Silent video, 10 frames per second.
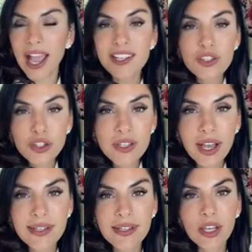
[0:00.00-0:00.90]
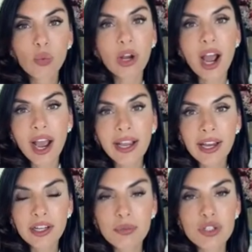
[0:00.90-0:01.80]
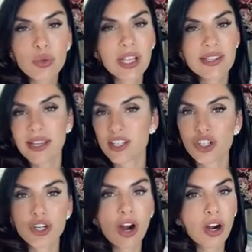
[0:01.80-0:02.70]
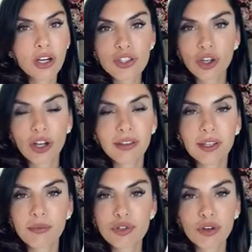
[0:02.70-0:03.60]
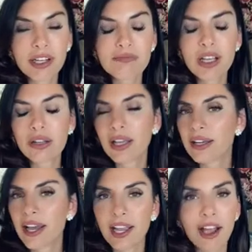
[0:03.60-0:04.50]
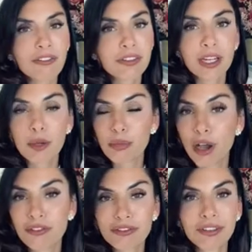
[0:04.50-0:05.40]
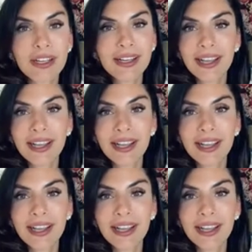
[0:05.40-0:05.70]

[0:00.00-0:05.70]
exercising, what I end up doing is I charge on the treadmill and I huff and I puff